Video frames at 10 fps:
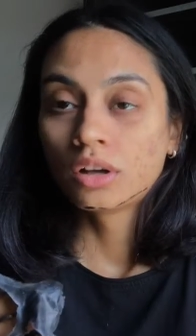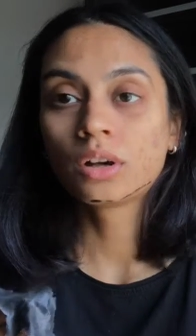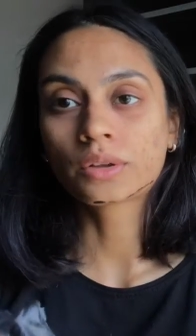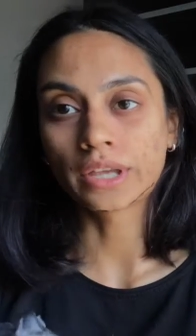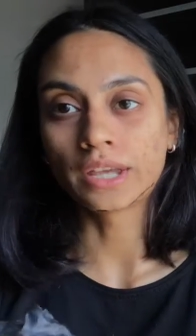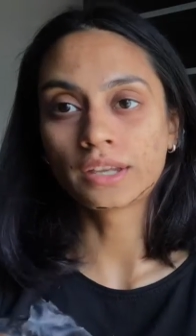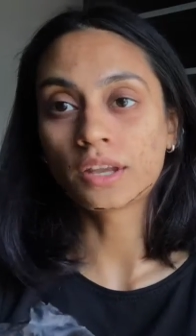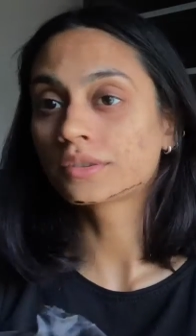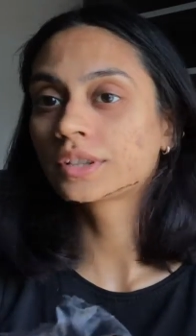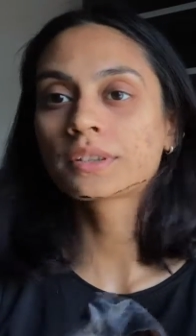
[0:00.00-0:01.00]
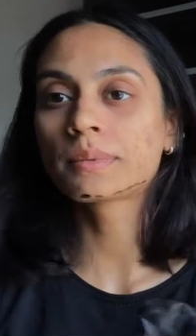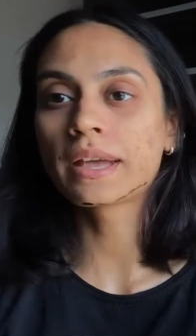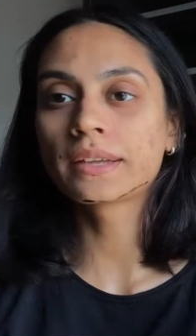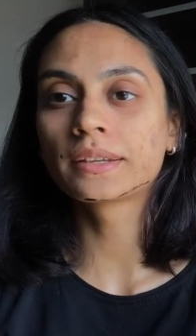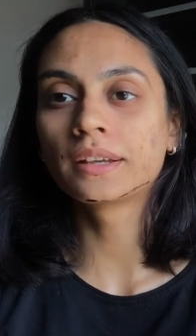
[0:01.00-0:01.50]
Okay, now this is
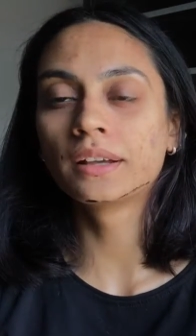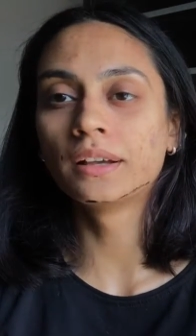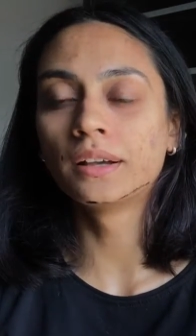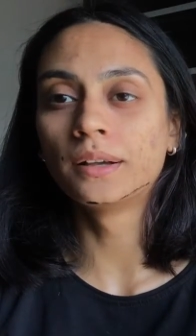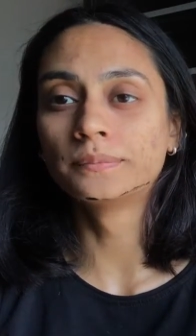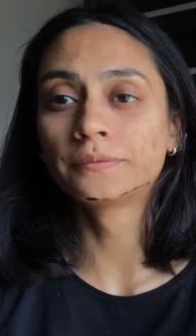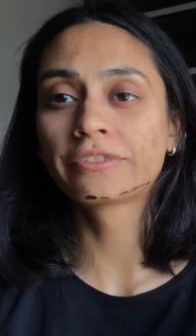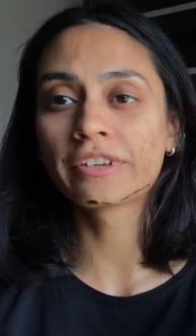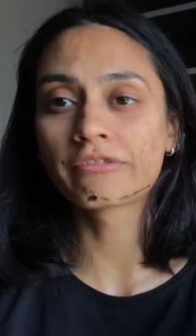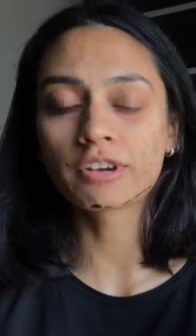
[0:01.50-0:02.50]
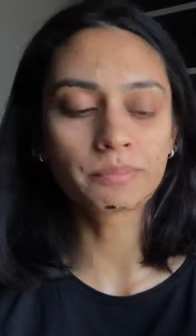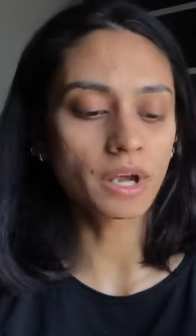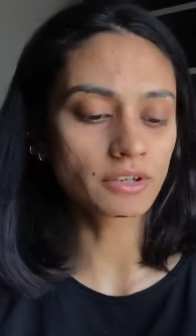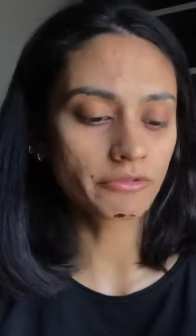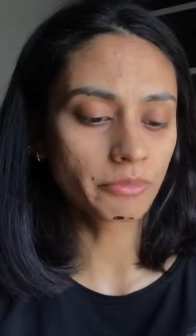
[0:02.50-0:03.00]
my favorite
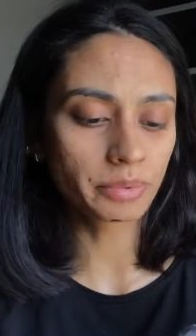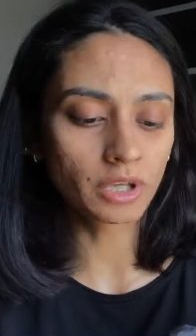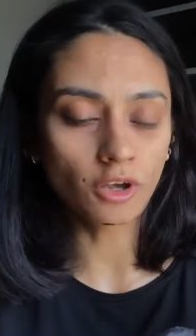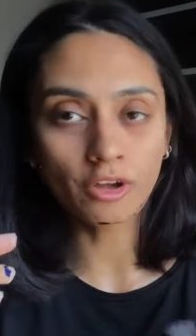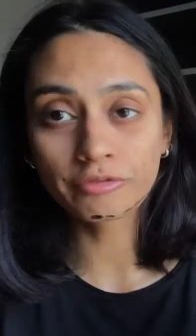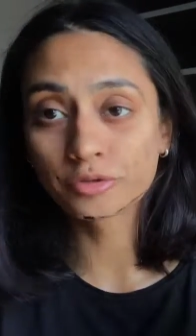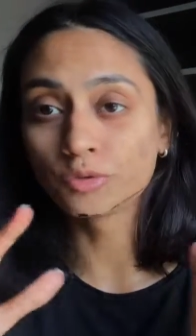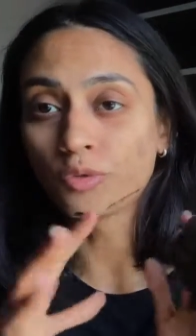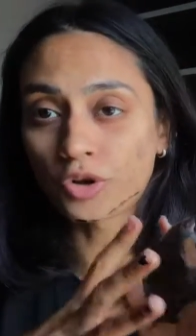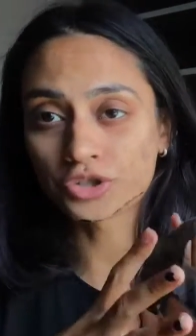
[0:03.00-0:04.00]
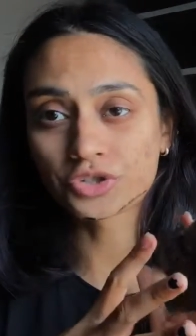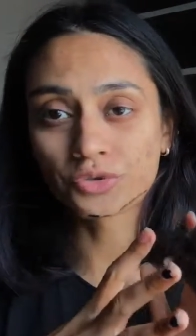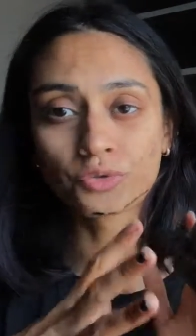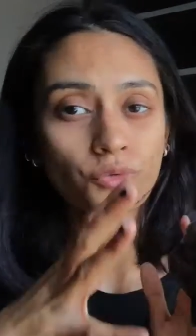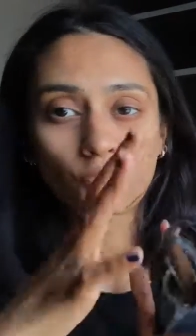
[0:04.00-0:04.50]
part of a peel off, to watch
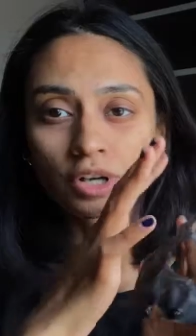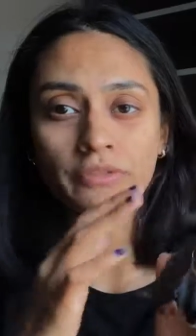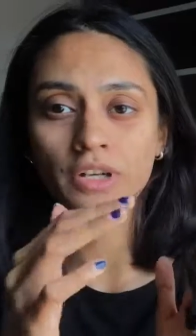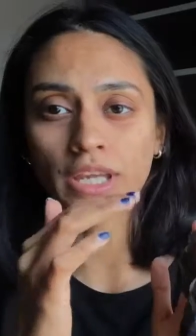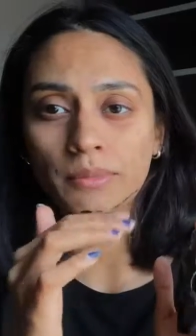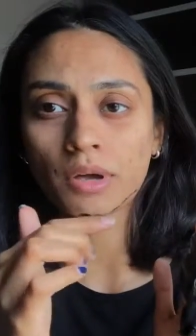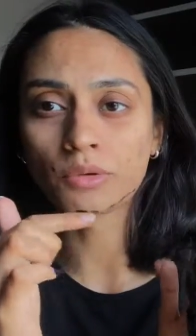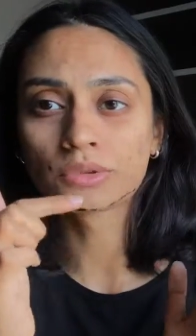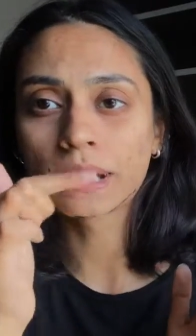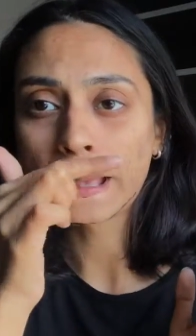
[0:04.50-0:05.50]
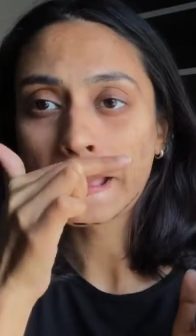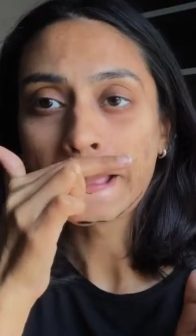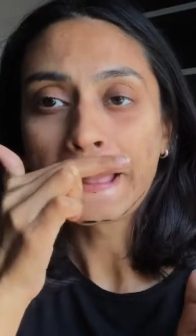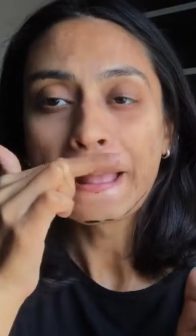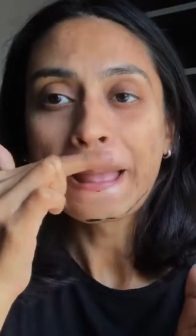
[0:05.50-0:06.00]
whatever came out.
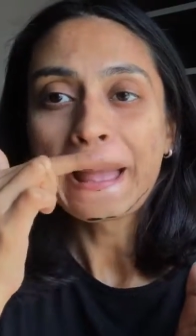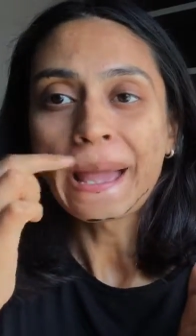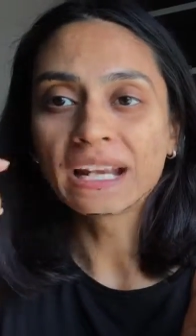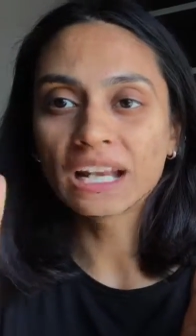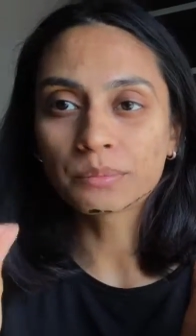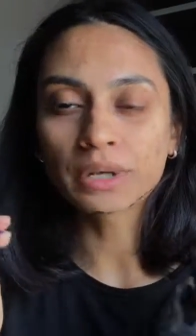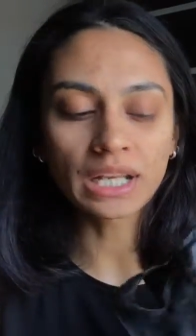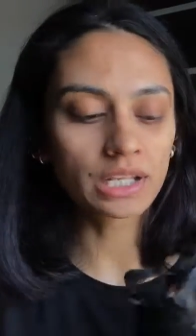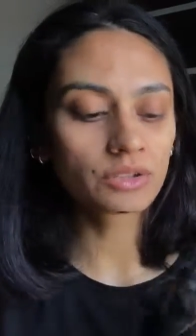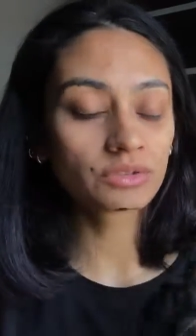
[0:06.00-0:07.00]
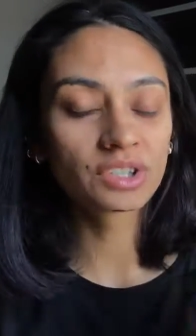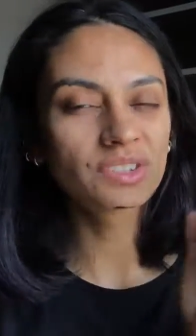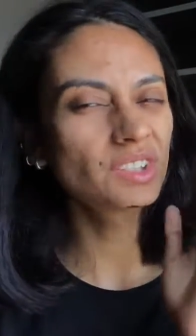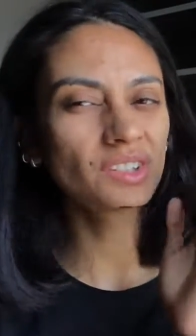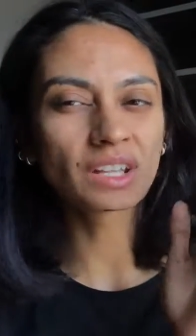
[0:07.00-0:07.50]
And let me tell you,
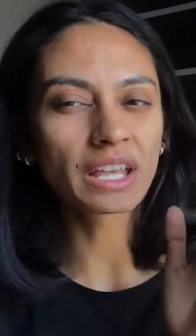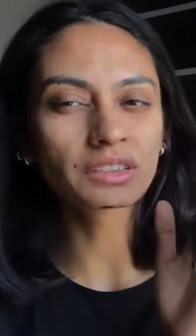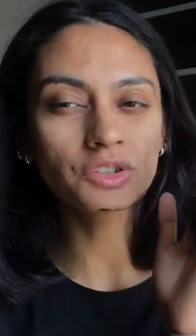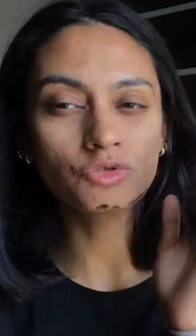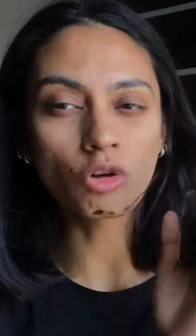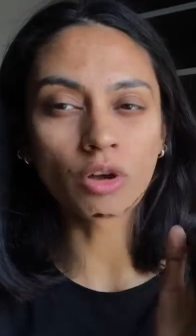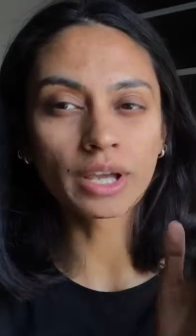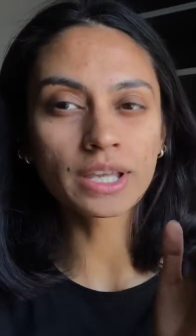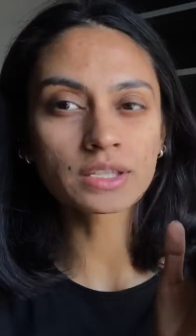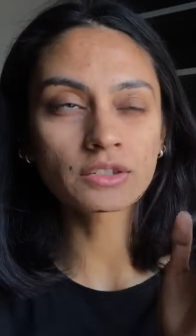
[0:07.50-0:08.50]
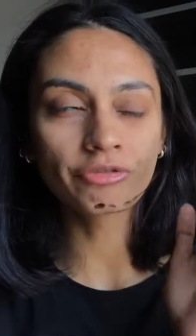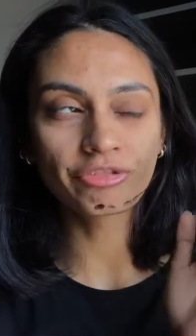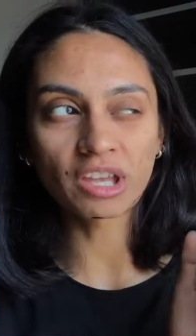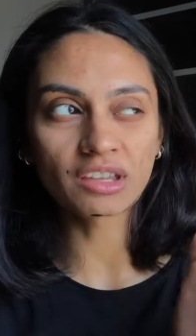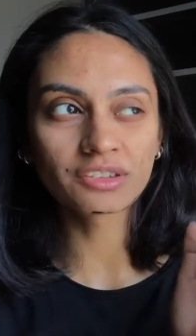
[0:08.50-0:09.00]
this is like the strongest
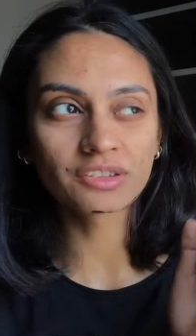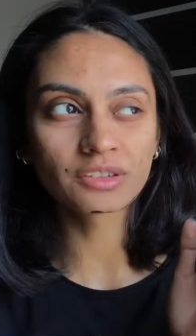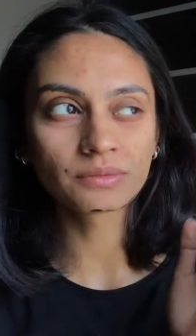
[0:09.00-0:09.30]
face